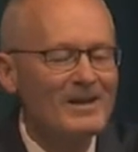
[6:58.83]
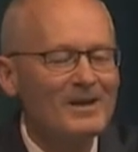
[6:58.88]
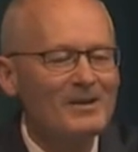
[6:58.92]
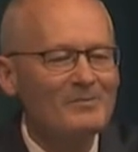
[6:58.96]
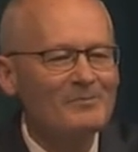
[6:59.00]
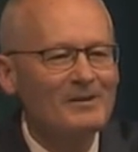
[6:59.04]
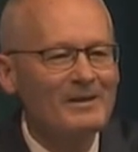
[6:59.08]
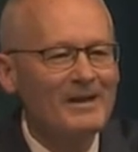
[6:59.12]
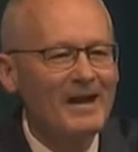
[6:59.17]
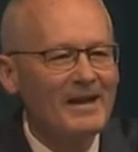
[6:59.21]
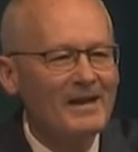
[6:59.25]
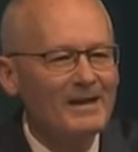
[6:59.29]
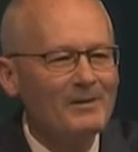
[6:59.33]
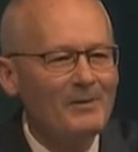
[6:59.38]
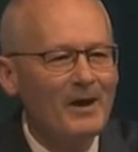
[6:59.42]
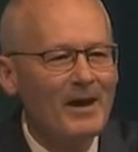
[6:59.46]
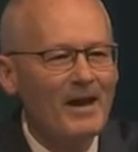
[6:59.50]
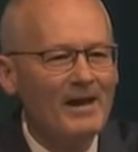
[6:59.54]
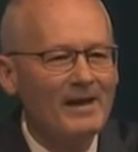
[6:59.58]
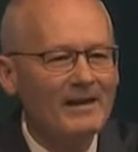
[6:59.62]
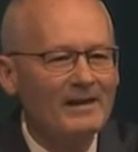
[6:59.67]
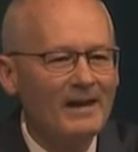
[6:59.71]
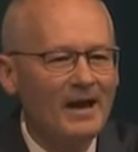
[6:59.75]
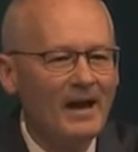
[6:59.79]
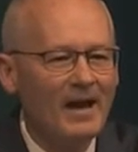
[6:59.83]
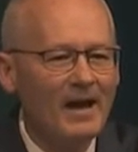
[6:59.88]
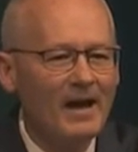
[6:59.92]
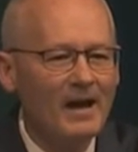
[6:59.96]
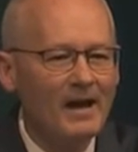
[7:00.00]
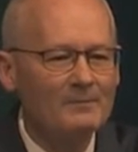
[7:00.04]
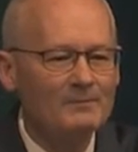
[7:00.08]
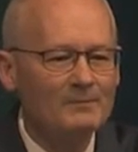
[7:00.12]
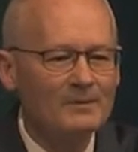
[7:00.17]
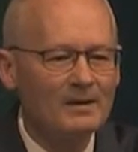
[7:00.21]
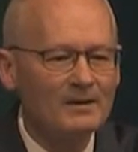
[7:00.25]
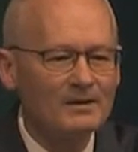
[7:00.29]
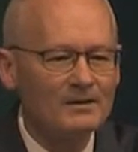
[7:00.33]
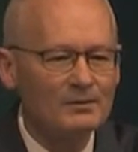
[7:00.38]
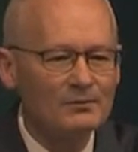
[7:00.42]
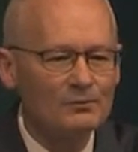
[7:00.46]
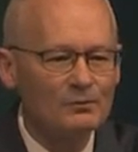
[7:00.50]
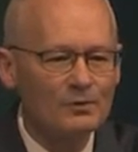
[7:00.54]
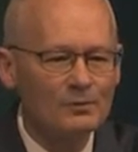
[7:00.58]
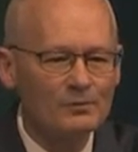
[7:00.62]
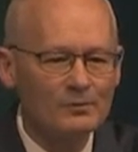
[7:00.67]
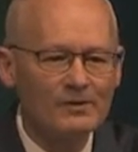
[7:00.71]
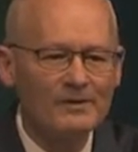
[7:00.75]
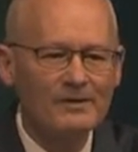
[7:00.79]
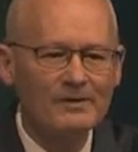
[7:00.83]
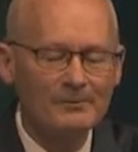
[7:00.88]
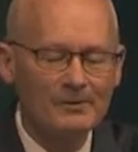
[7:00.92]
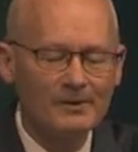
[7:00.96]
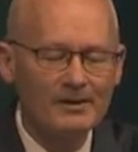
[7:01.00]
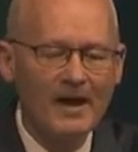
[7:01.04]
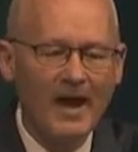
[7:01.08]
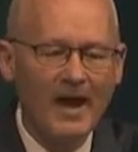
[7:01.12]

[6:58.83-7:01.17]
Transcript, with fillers: But anyway, um, we're really, really